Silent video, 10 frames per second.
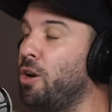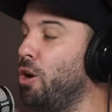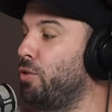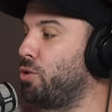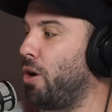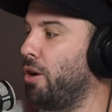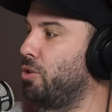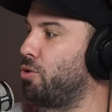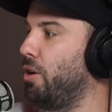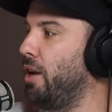Nankervis will go
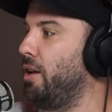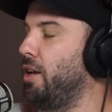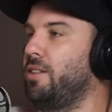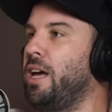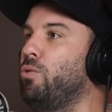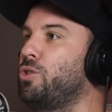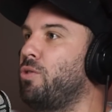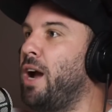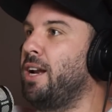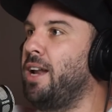to that was
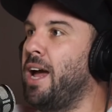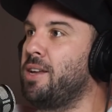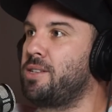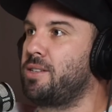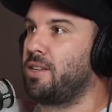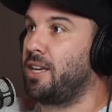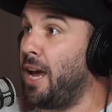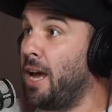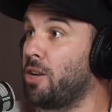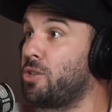graded as
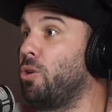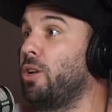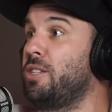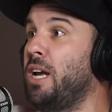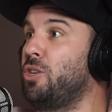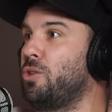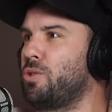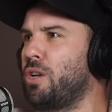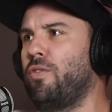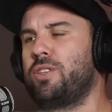careless, not intentional.
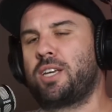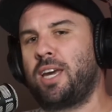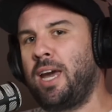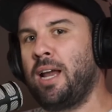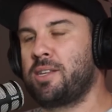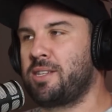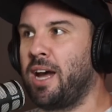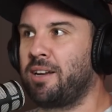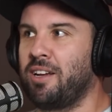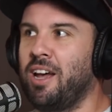So if it's a careless
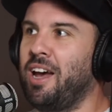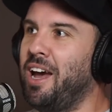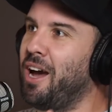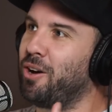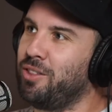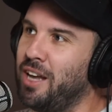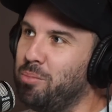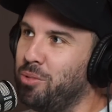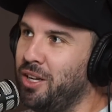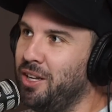act, how could
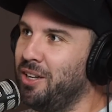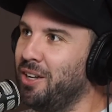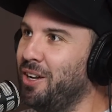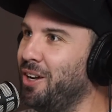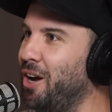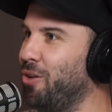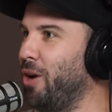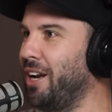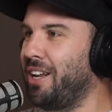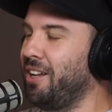that be a
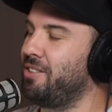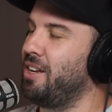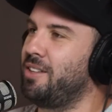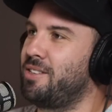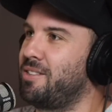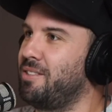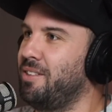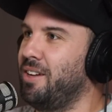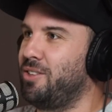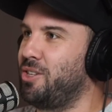red?
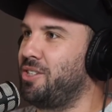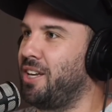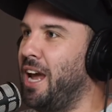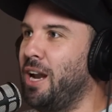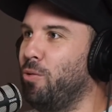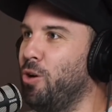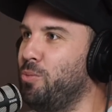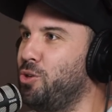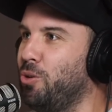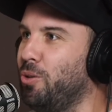It's just a can of
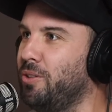worms, surely.